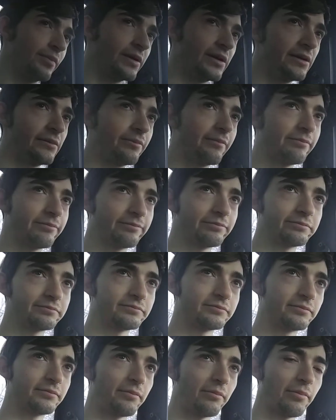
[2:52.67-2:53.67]
be
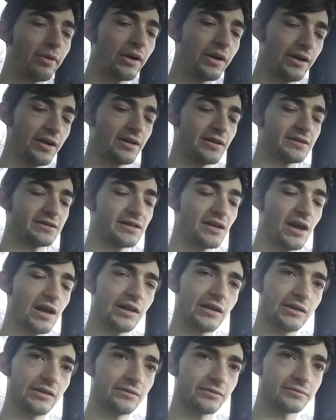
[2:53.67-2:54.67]
pretty
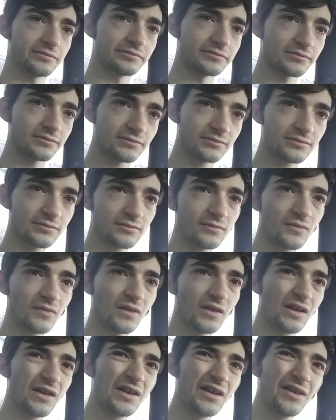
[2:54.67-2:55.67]
excited.
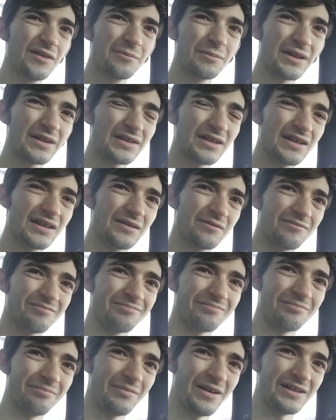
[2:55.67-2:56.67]
But then
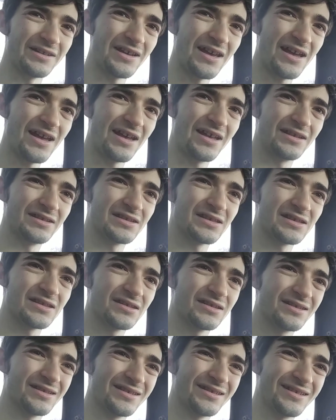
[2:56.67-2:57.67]
my dad's,
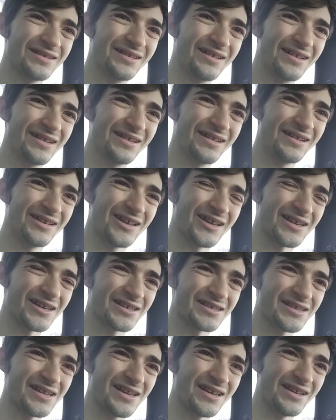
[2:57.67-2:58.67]
like
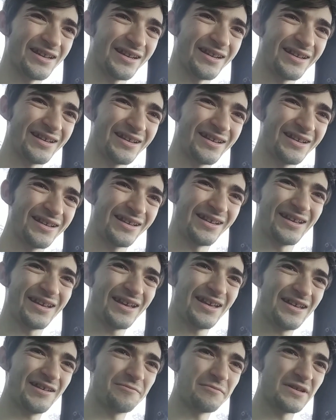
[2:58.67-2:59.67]
I said,
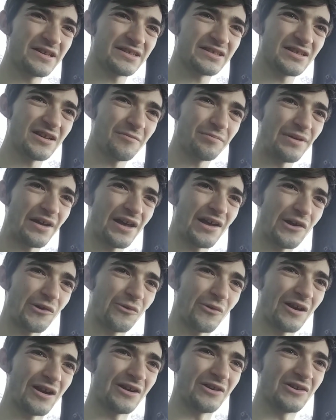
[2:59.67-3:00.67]
it messed up at
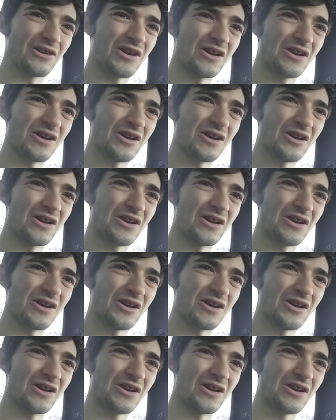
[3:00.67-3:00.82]
around